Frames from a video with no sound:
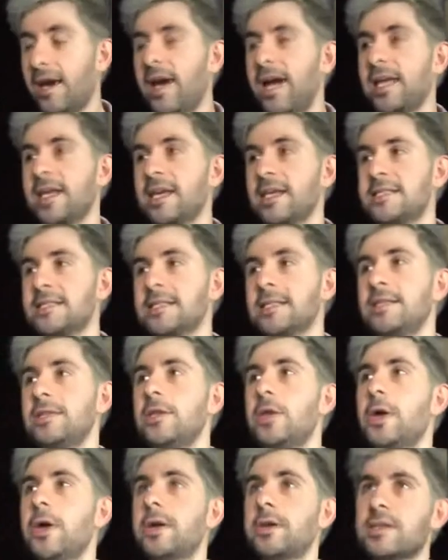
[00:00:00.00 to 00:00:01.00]
guess
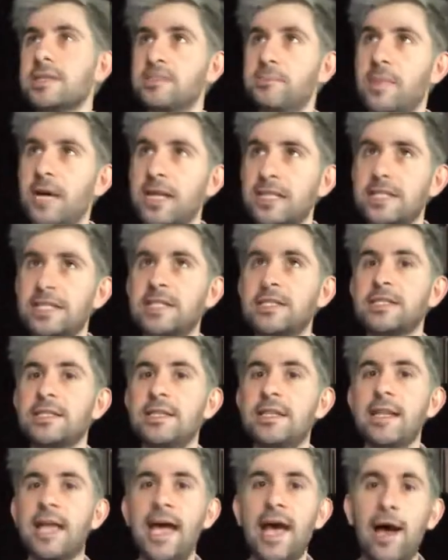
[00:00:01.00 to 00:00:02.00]
learn as much
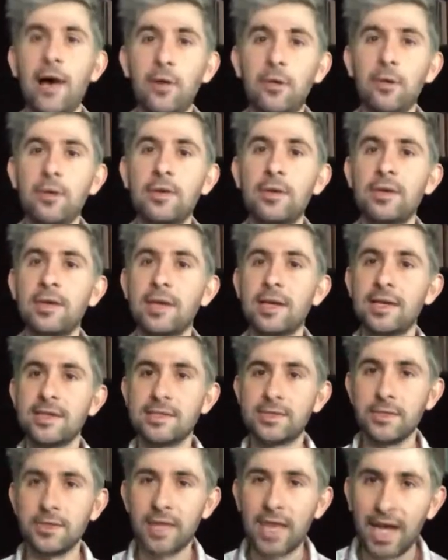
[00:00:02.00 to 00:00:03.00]
now
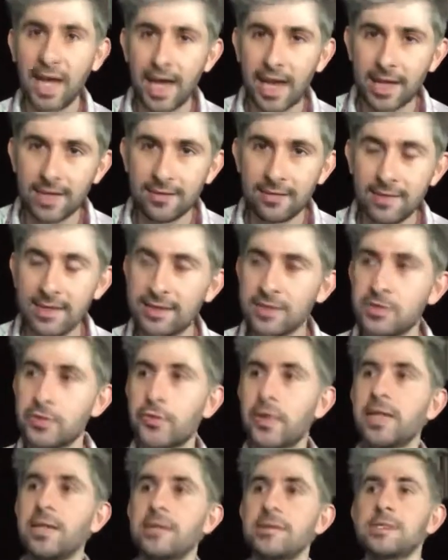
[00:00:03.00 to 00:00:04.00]
as you can and
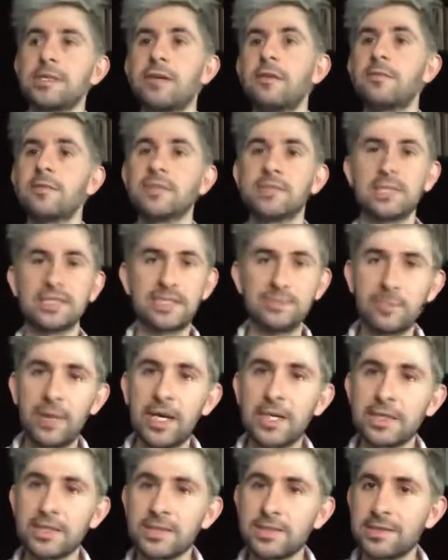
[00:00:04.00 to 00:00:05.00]
treat yourself as a
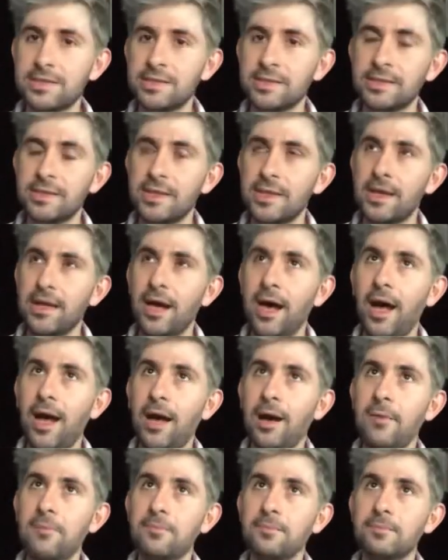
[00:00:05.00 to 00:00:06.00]
sponge
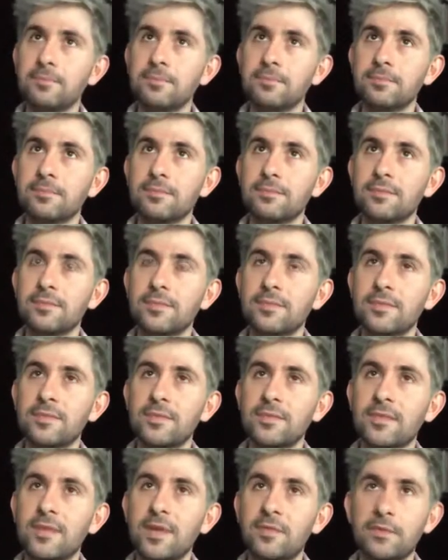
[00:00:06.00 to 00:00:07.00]

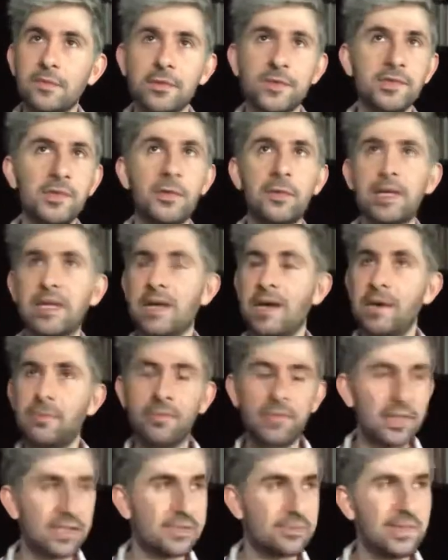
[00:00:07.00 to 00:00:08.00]
for soaking
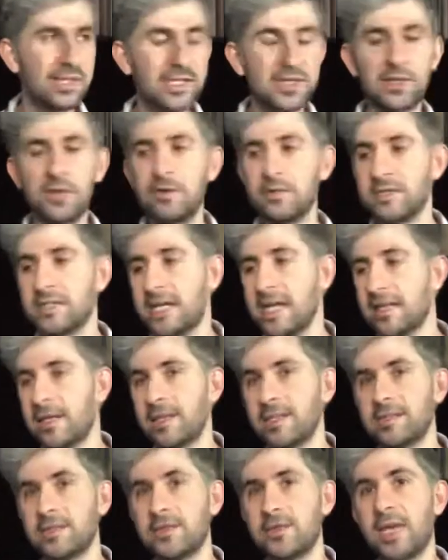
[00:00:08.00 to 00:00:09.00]
up as much content
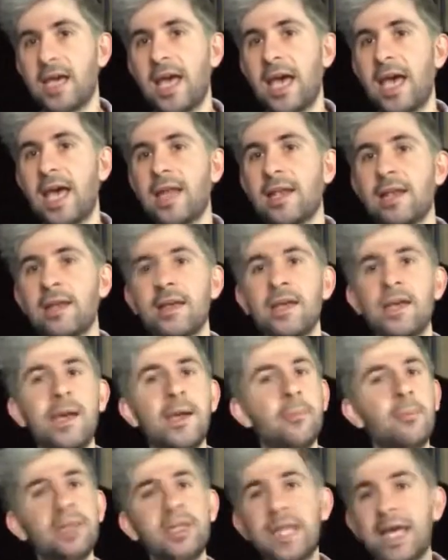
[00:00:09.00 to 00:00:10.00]
as you can.
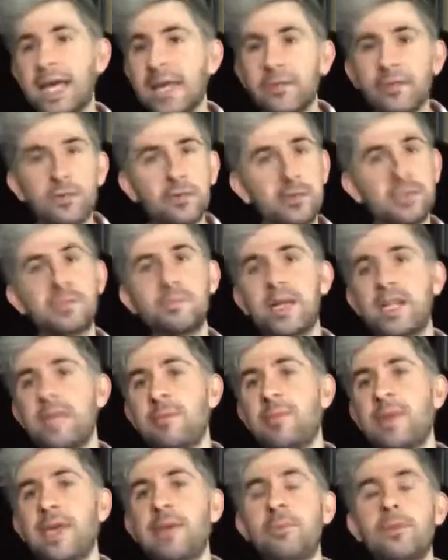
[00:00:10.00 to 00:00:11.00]
Play for as many
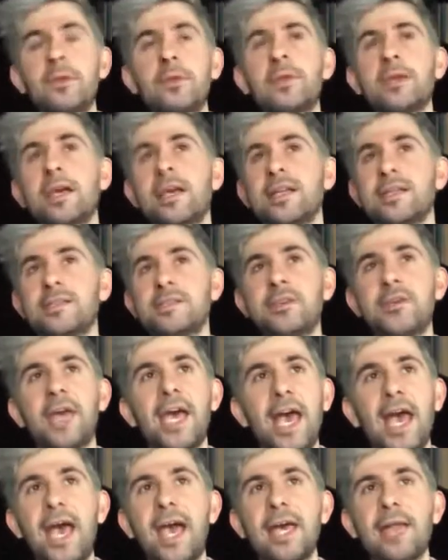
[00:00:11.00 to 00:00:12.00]
people as you
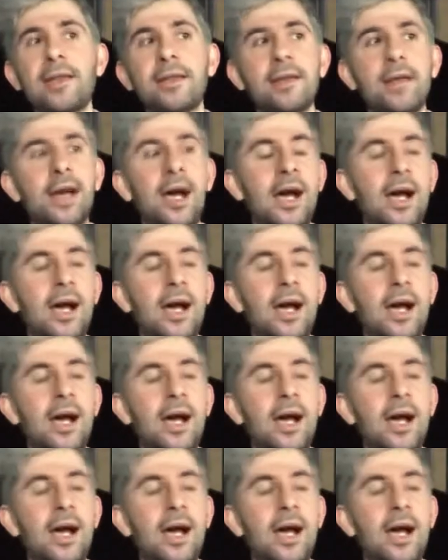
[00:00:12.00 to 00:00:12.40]
can.